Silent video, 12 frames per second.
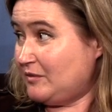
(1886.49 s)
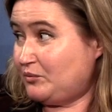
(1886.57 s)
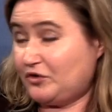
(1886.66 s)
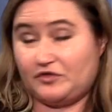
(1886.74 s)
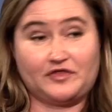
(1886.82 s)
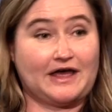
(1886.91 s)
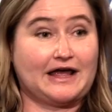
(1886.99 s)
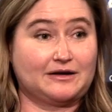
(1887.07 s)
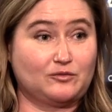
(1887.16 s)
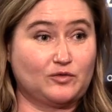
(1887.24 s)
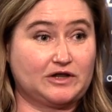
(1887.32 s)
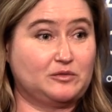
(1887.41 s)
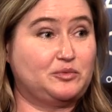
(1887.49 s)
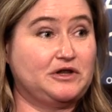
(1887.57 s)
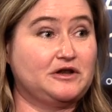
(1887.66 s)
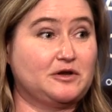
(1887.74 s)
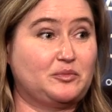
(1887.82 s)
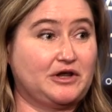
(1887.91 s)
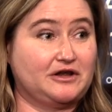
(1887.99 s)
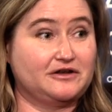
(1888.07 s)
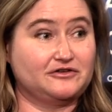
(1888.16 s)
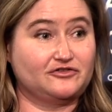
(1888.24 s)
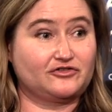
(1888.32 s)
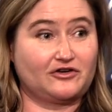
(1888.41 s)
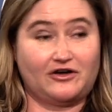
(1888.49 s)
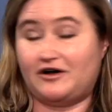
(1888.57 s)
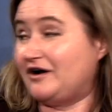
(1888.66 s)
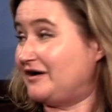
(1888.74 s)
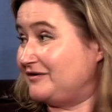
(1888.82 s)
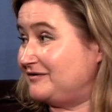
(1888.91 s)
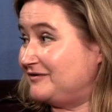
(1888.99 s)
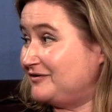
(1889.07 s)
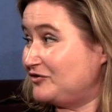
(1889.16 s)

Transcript: put that Wikipedia page on